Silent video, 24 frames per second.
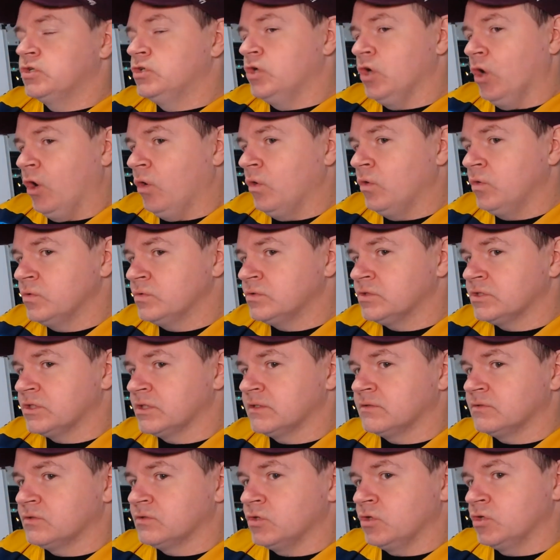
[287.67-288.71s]
go
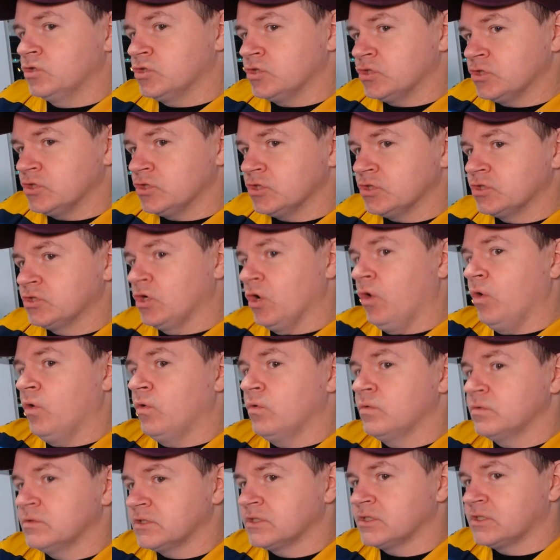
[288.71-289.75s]

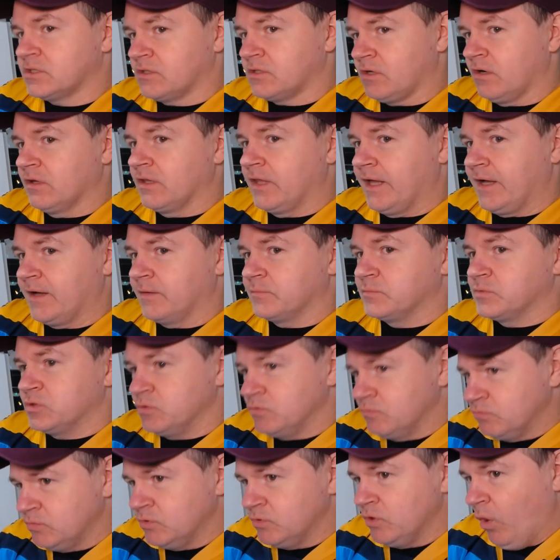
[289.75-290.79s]
to Star Labs?
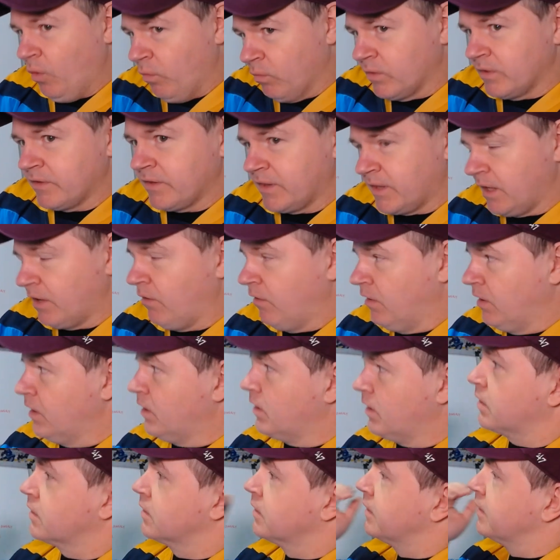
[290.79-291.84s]
You know where they all are.